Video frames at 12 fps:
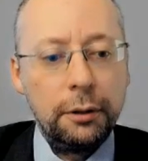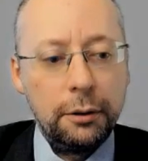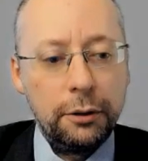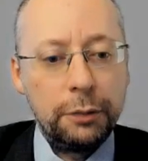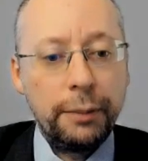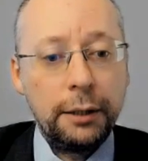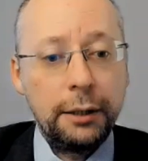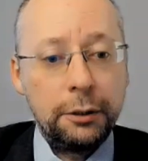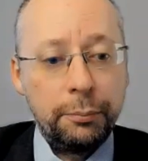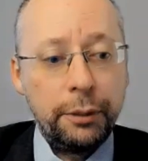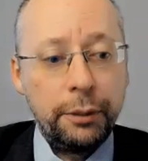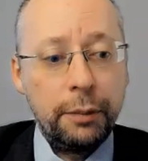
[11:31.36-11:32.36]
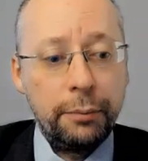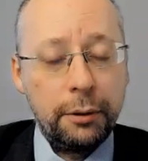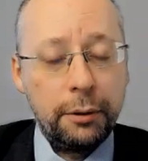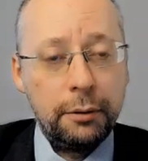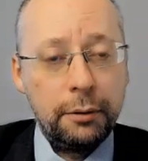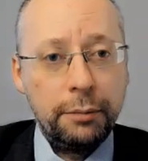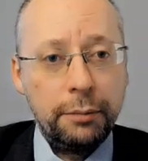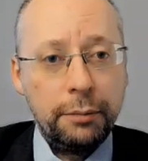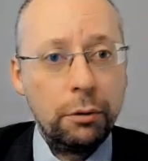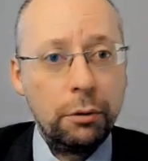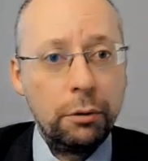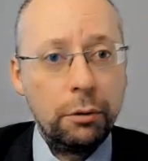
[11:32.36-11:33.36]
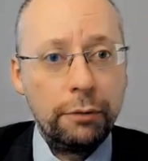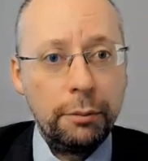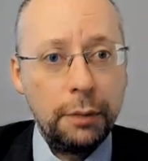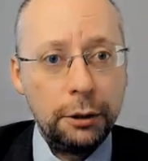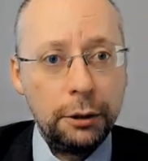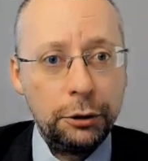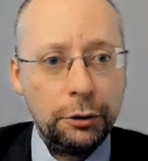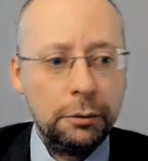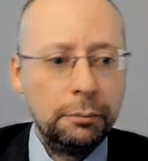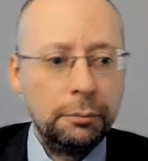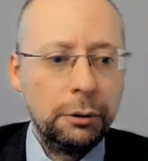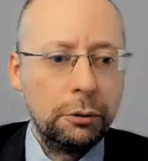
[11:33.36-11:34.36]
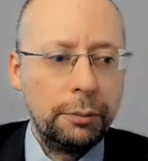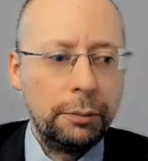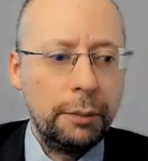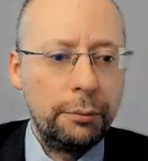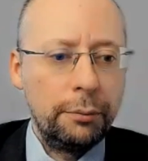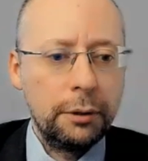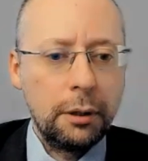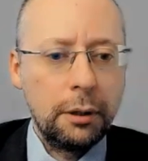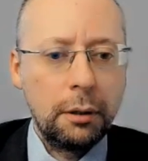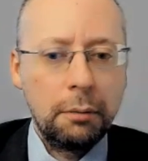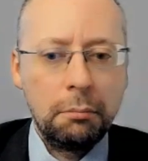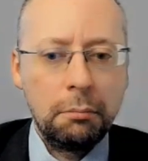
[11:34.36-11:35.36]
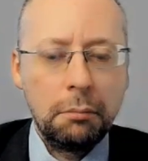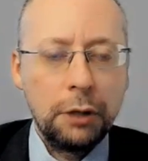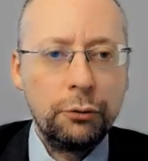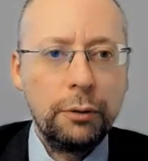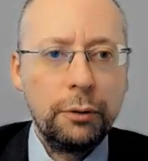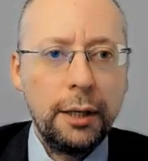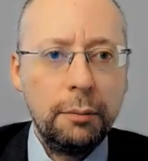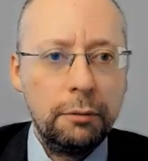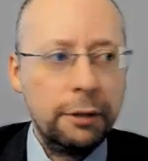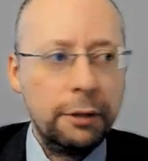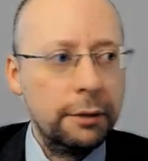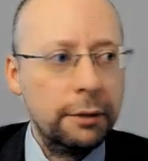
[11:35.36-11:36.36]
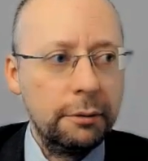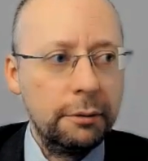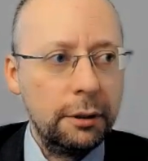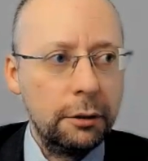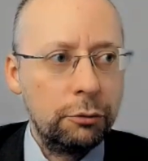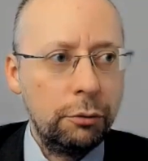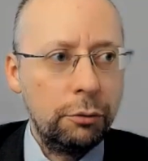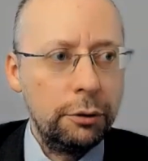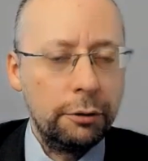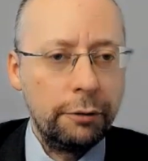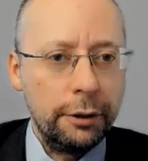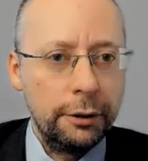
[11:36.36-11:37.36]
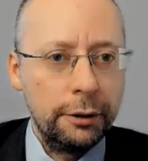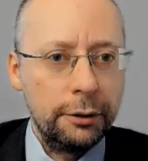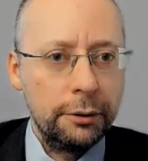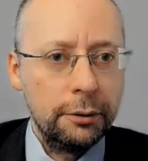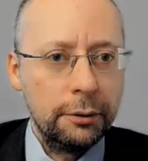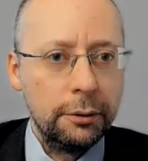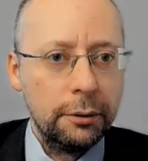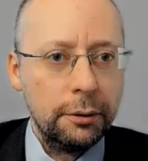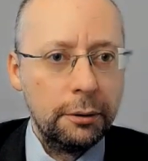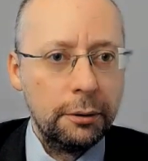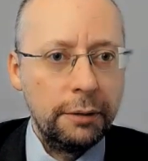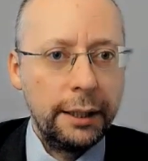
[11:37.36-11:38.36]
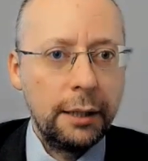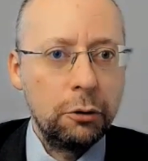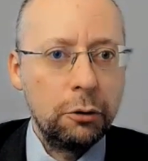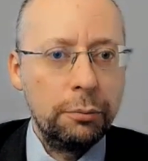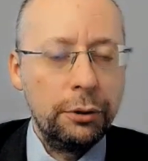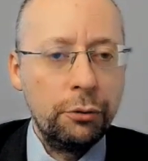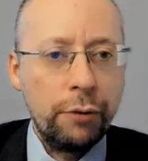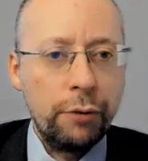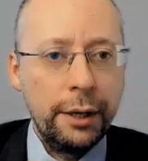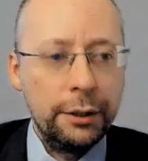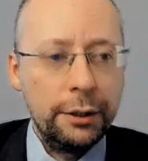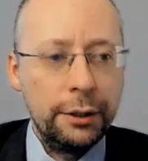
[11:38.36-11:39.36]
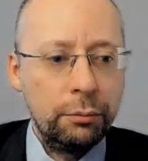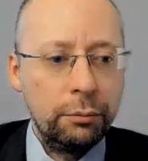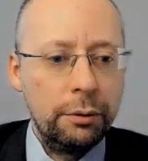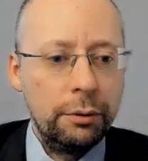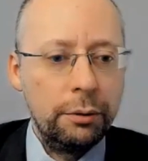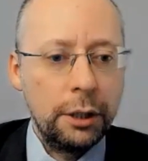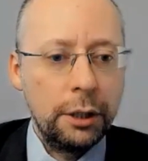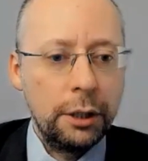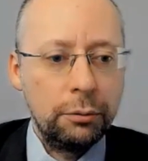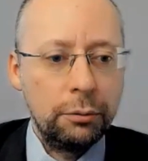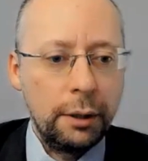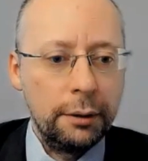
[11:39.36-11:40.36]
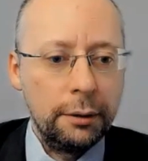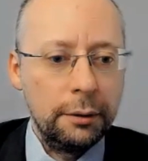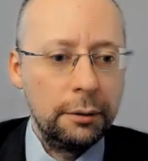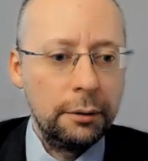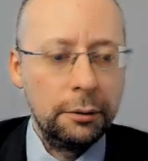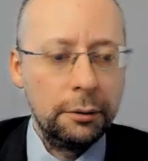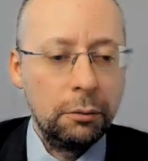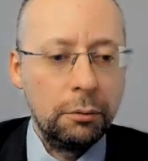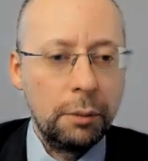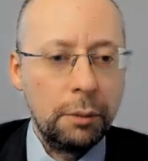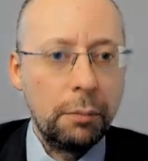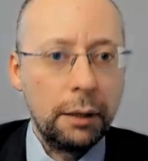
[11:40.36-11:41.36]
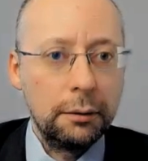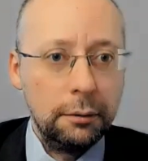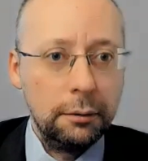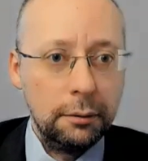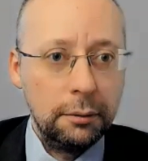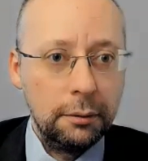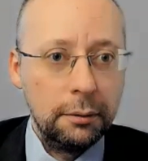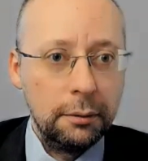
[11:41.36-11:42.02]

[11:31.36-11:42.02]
respects paperwork very much, because papers are much reliable than electronic things. They cannot be erased with just one button.